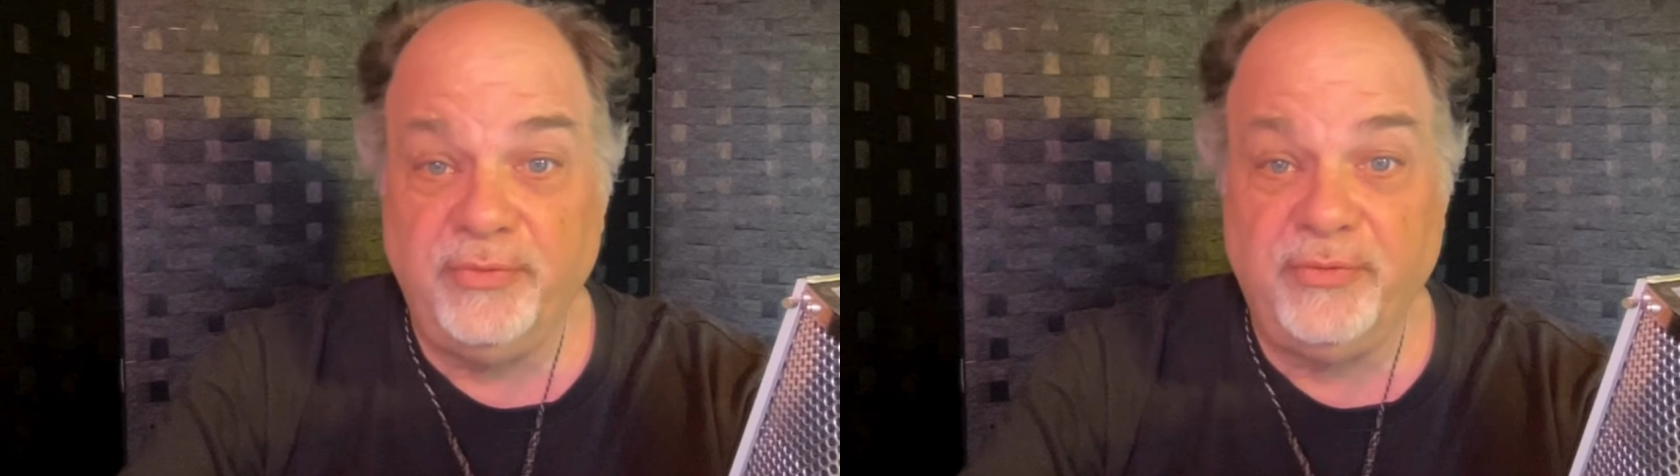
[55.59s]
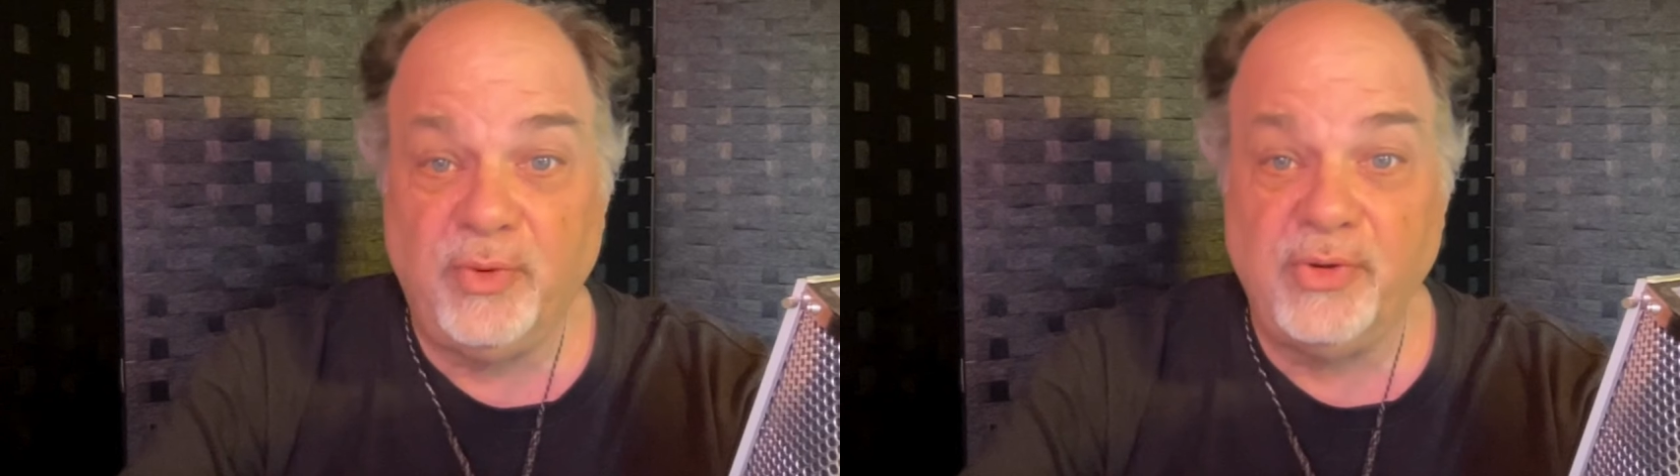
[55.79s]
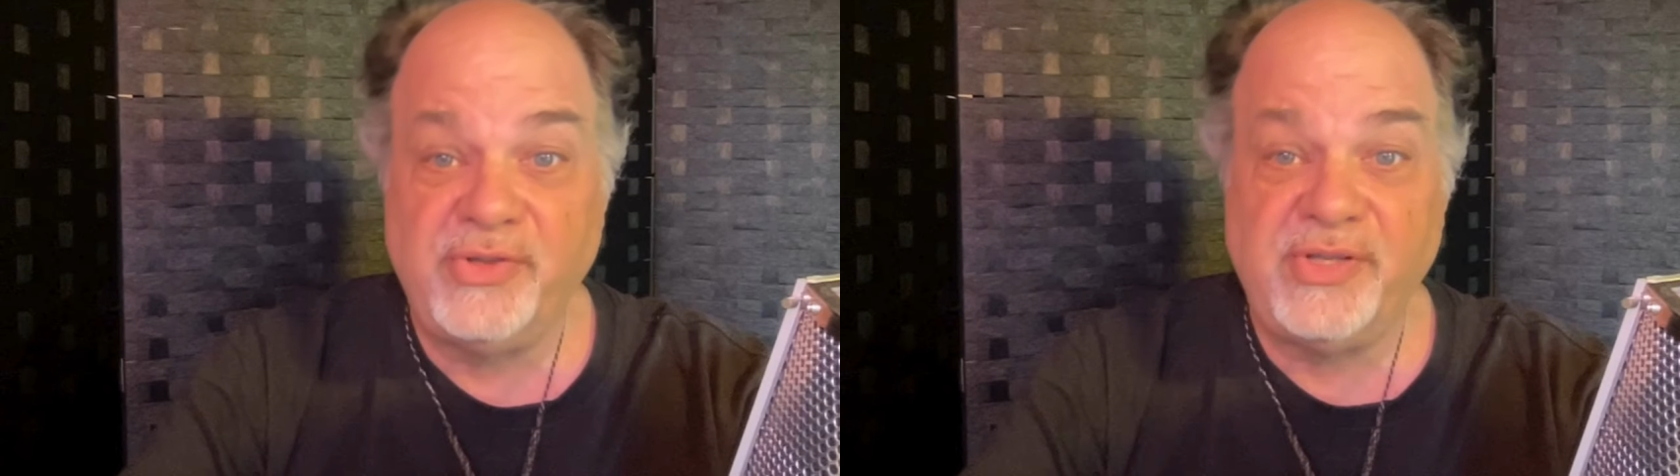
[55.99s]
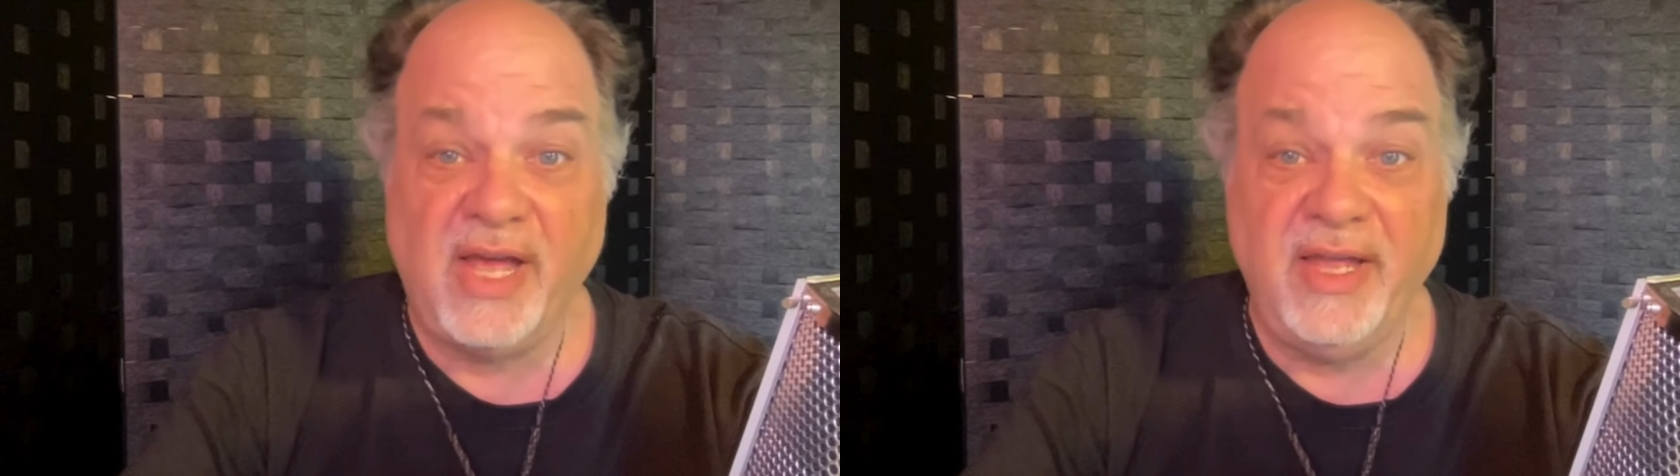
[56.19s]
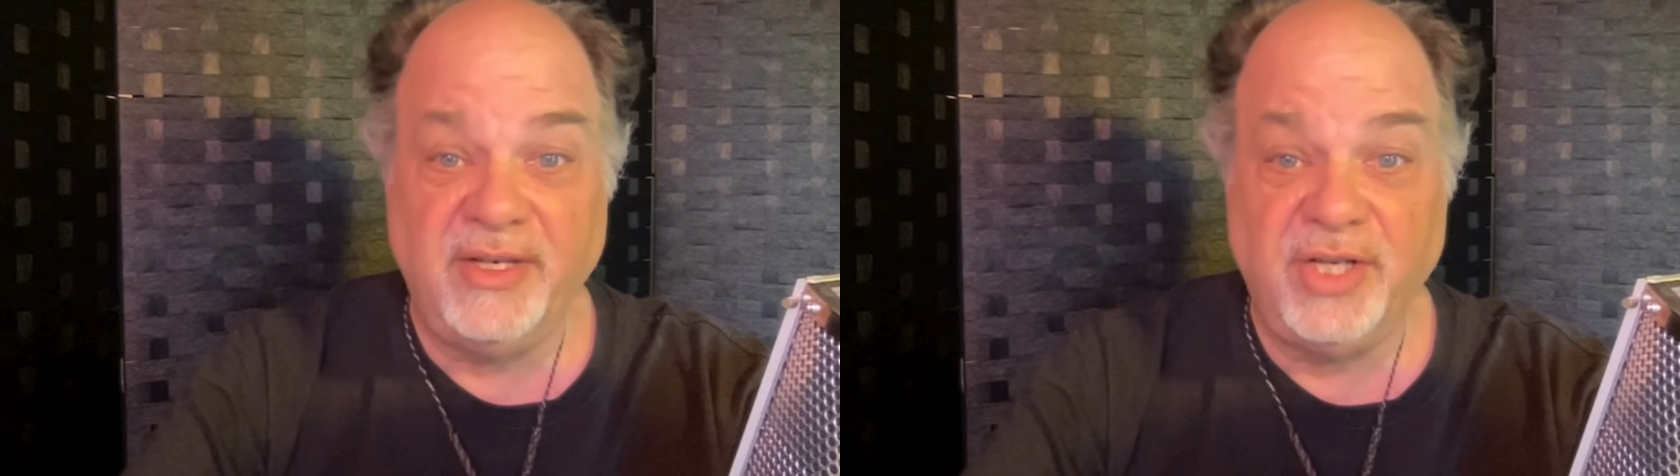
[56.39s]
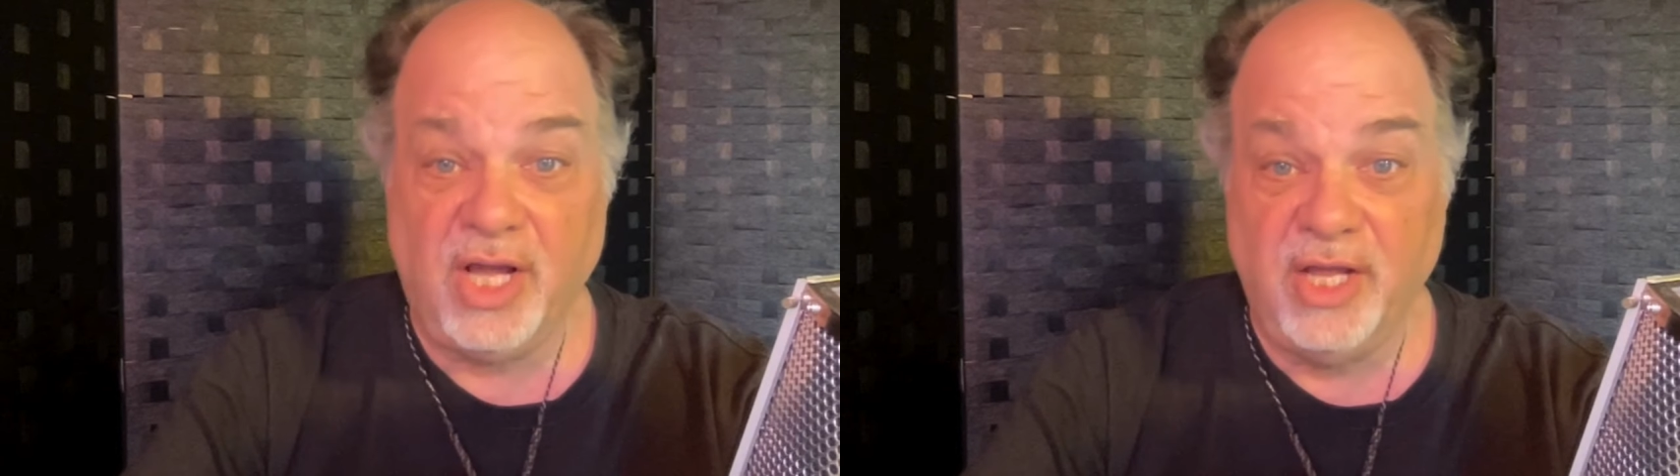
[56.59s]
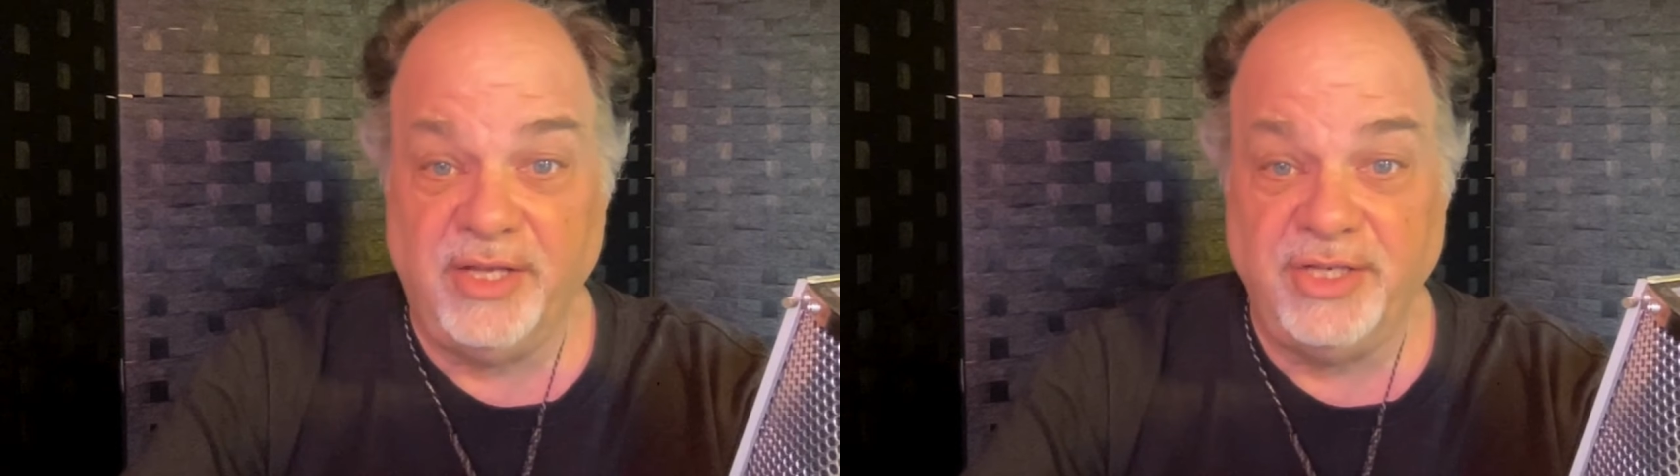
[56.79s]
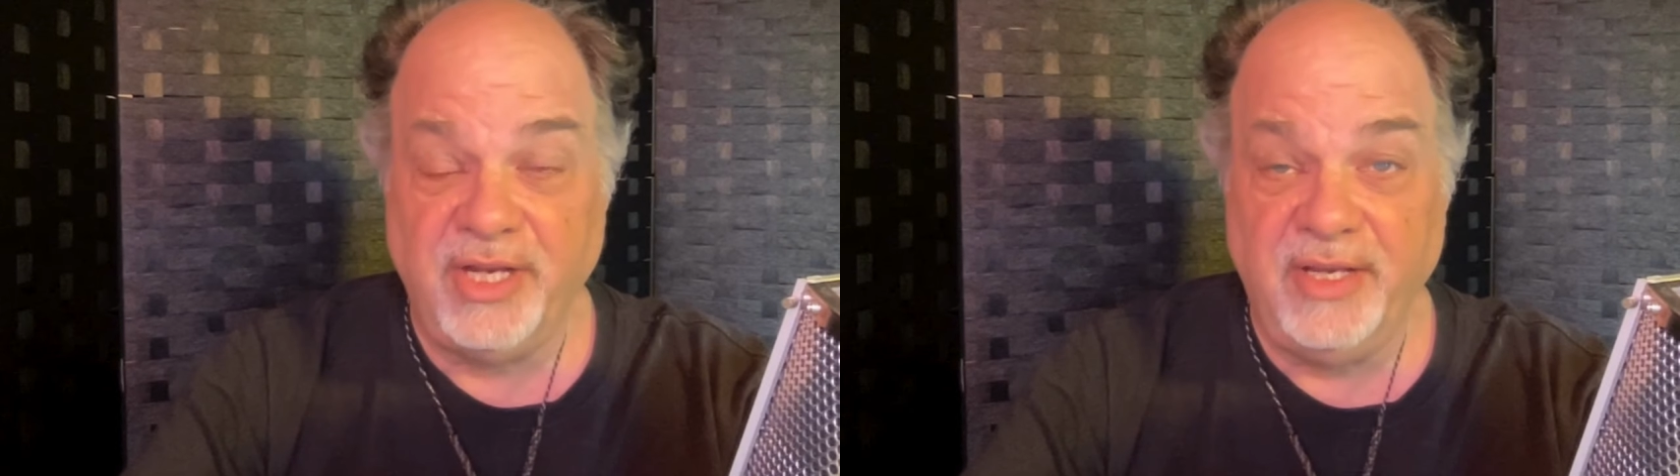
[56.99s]
for
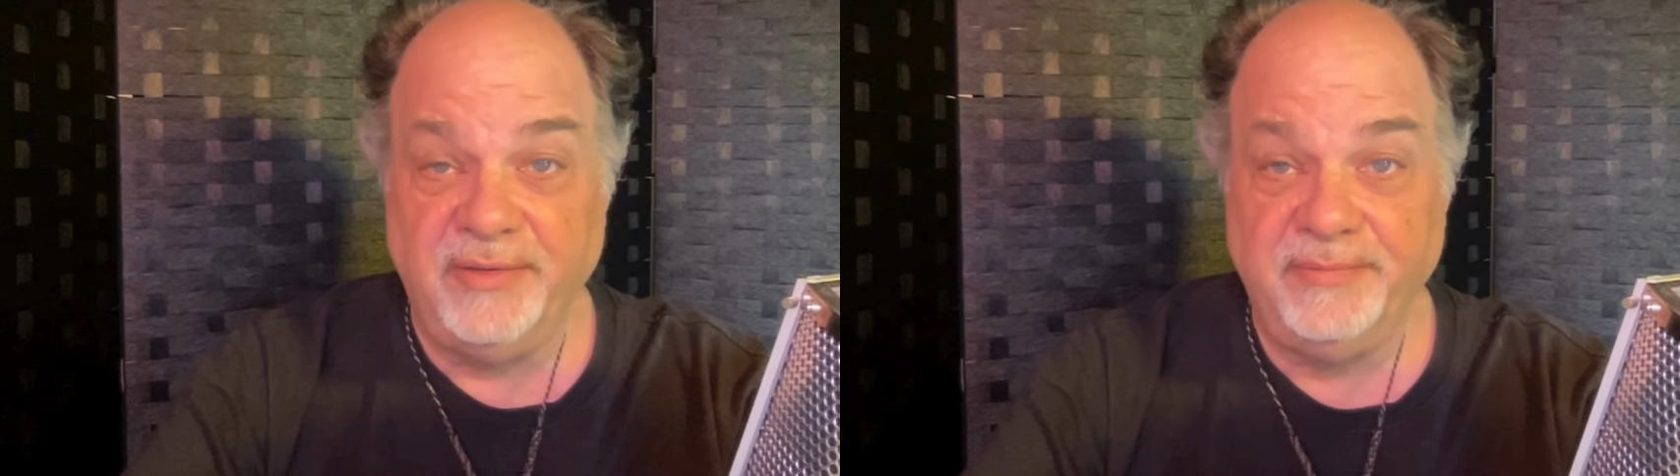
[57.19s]
Scientology.